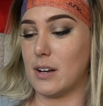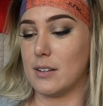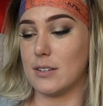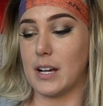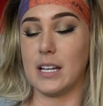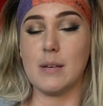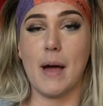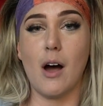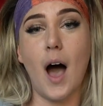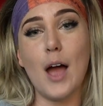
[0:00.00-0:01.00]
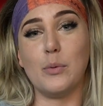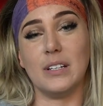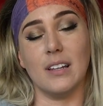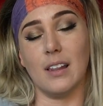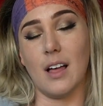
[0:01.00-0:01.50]
Thoughts on getting them out? I
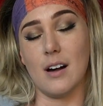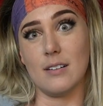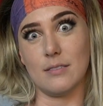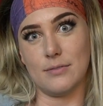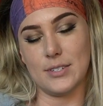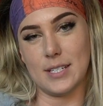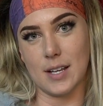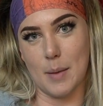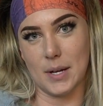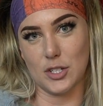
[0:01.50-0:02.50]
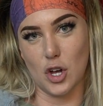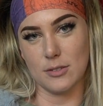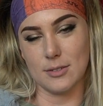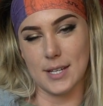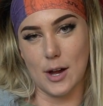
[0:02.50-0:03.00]
would love to get my
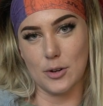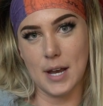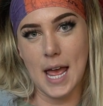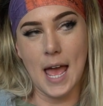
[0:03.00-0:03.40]
tonsils out.